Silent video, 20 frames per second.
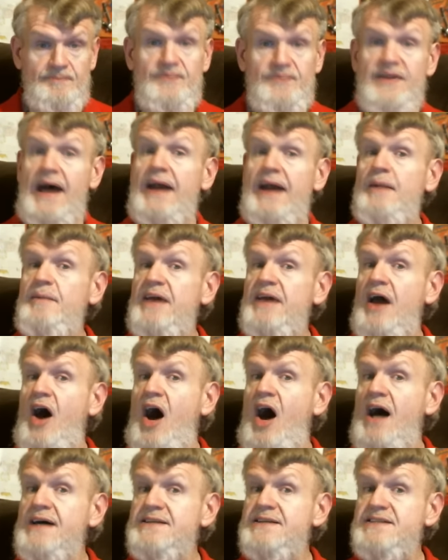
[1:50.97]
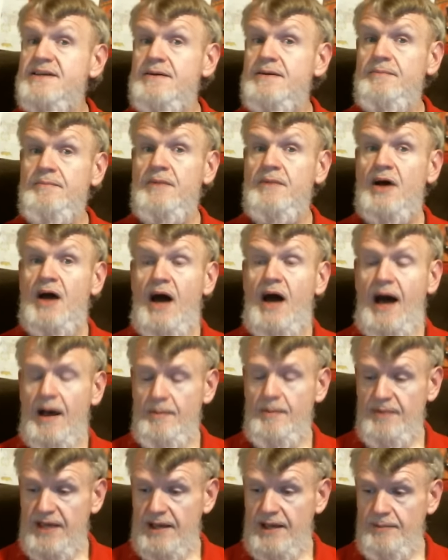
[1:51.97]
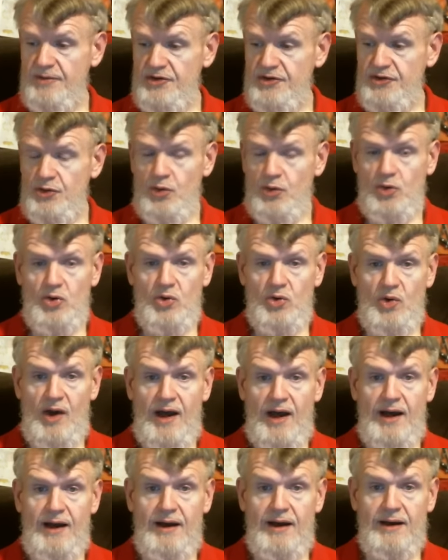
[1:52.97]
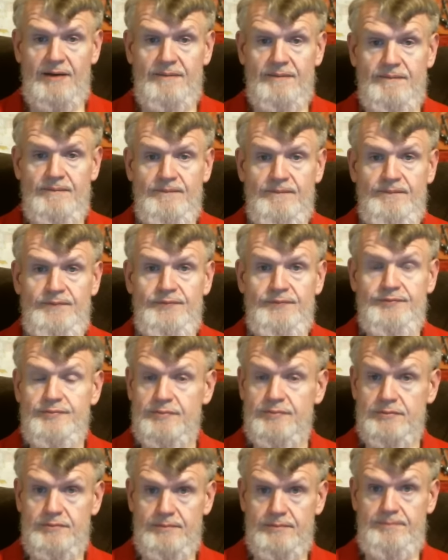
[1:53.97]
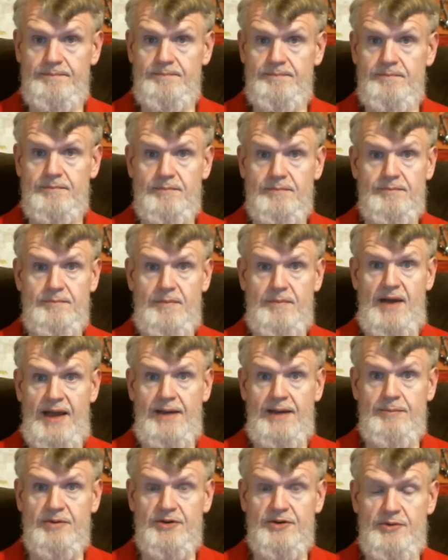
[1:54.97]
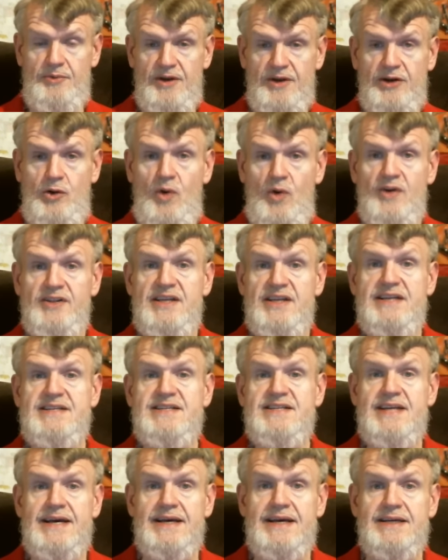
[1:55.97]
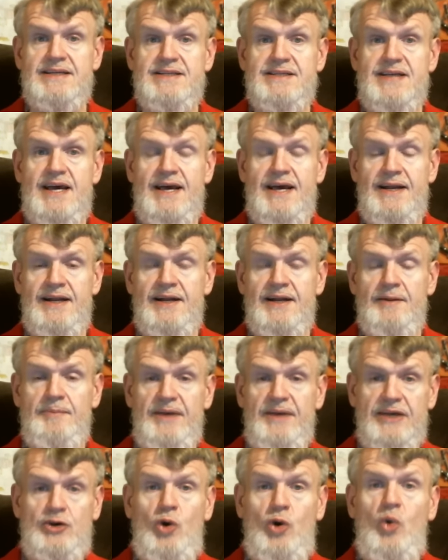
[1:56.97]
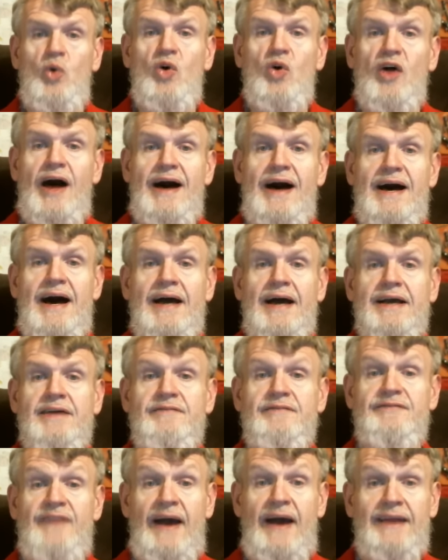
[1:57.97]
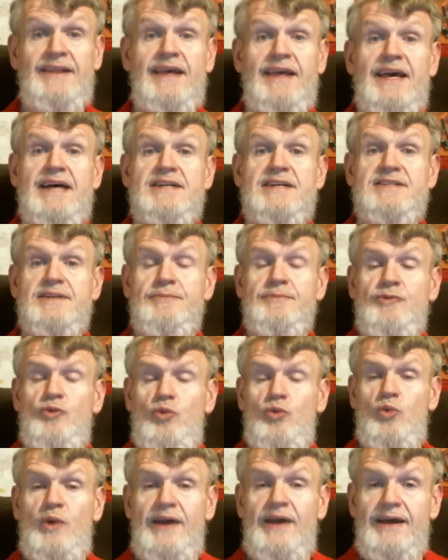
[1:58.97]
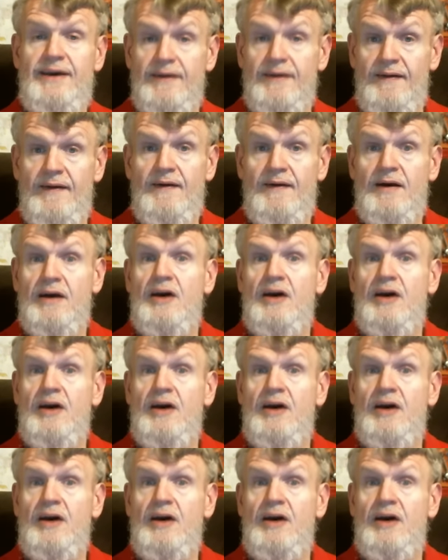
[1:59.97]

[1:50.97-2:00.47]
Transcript: That'll be awesome. I'll be able to... Um, able to record these things, and it'll be cool. I can finally get some real